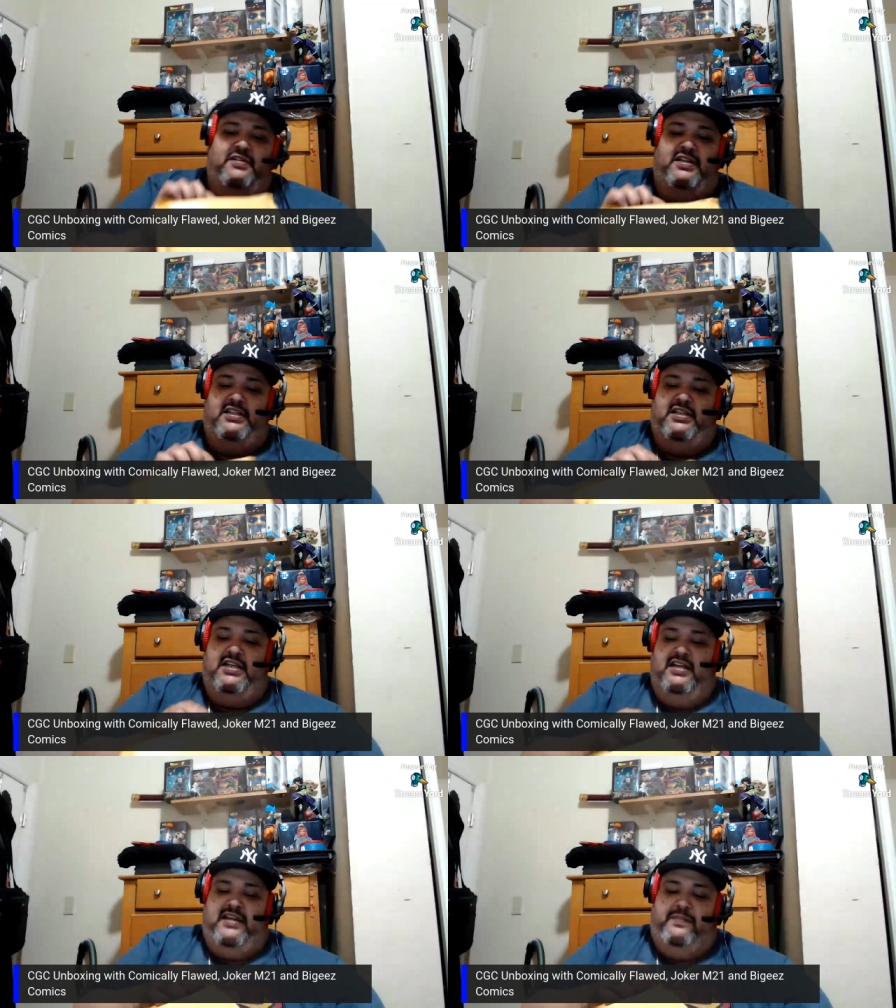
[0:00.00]
already.
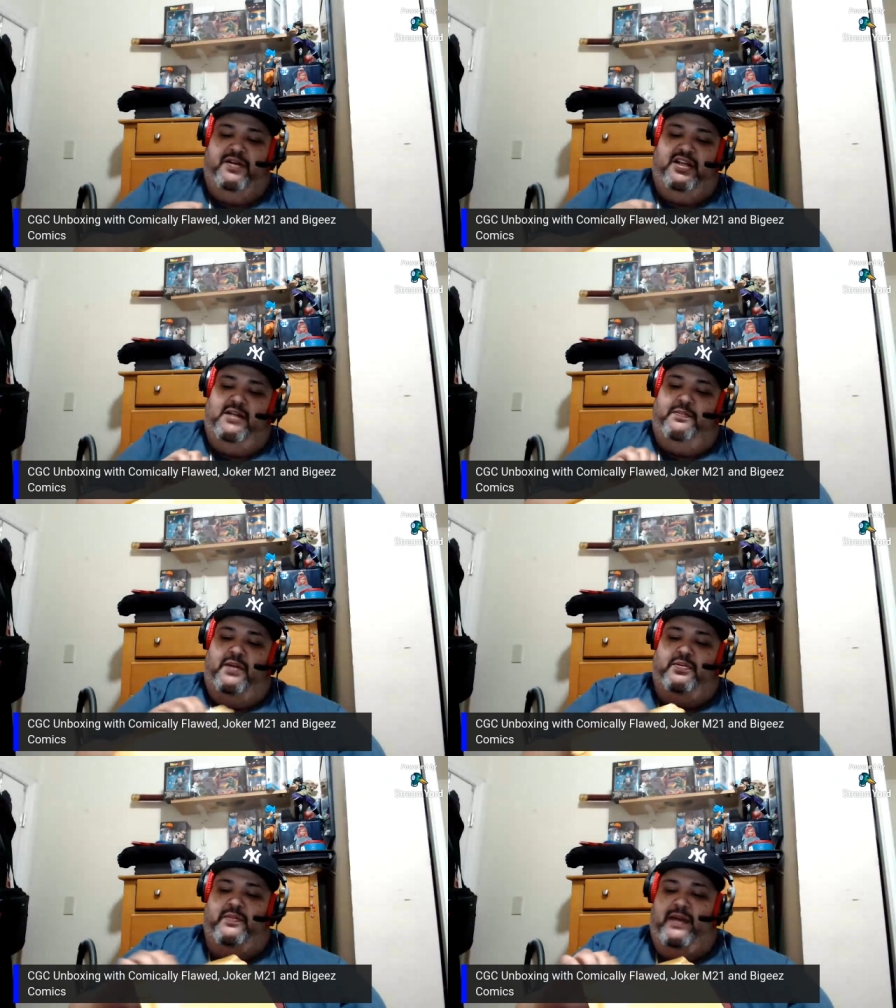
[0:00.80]
They put in a
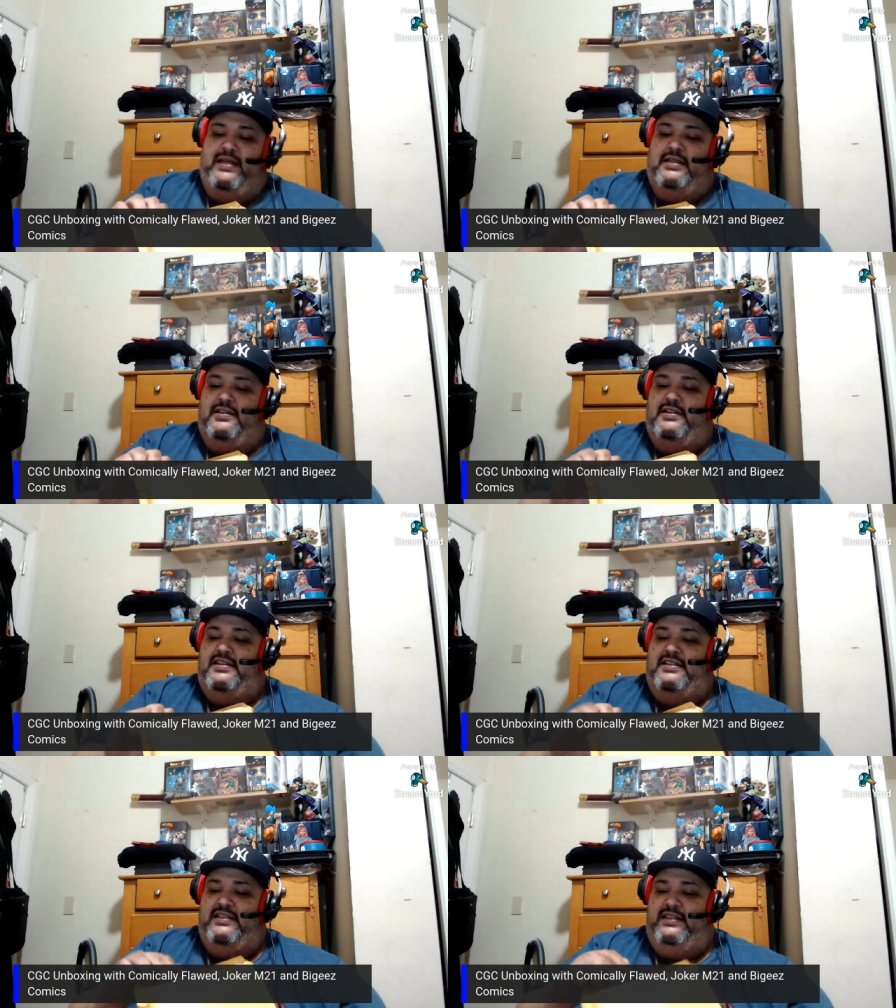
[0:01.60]
bubble mailer
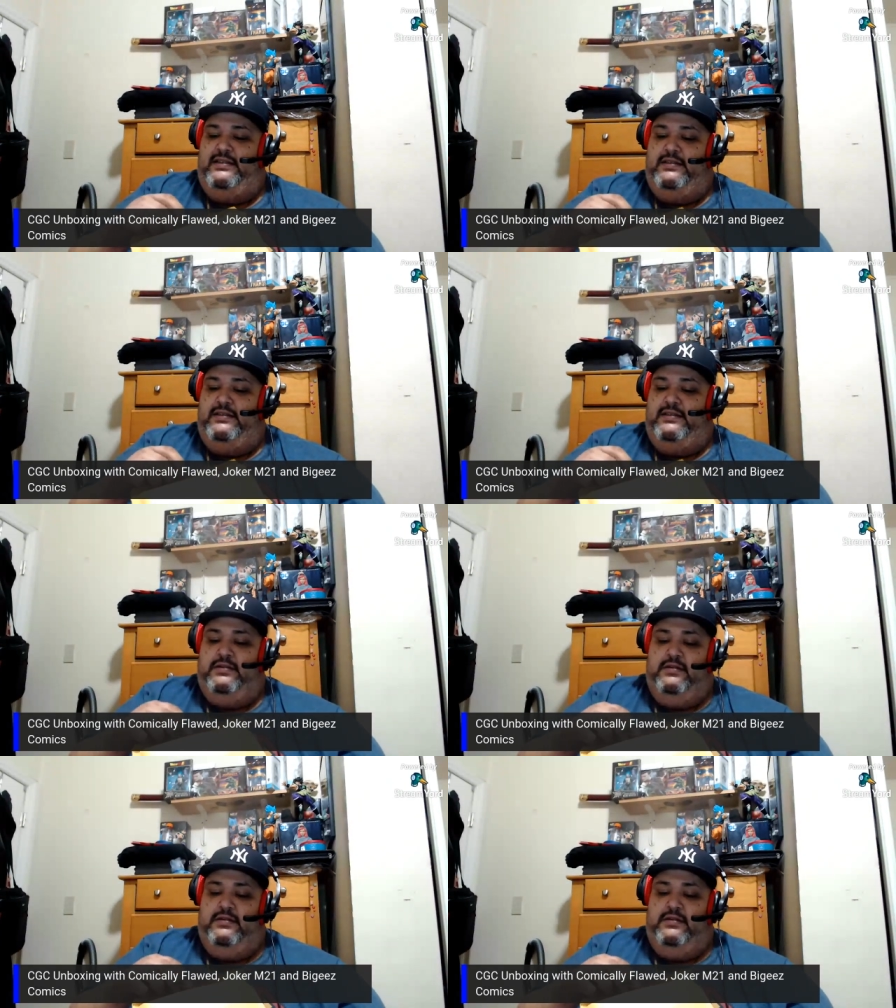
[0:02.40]
and then